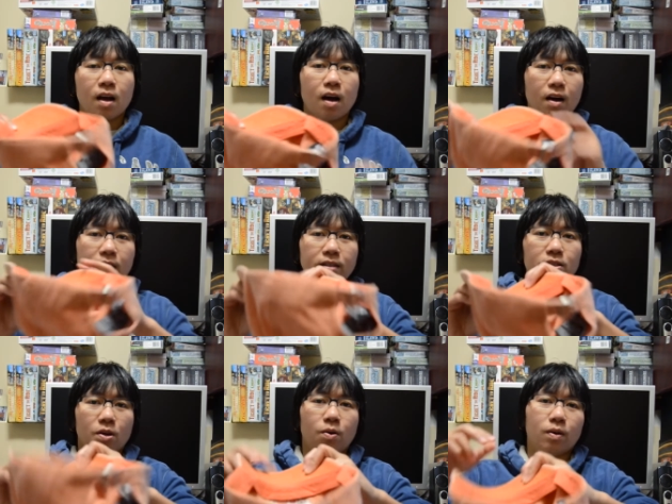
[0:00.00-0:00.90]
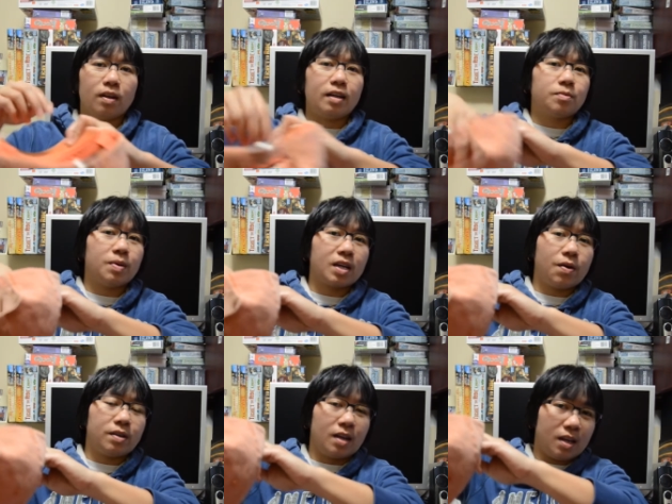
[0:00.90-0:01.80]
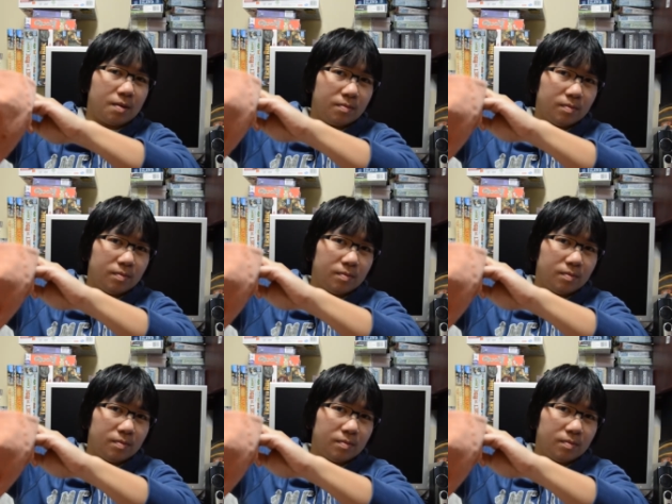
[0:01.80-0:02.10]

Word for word: All right, so let's pick out a name.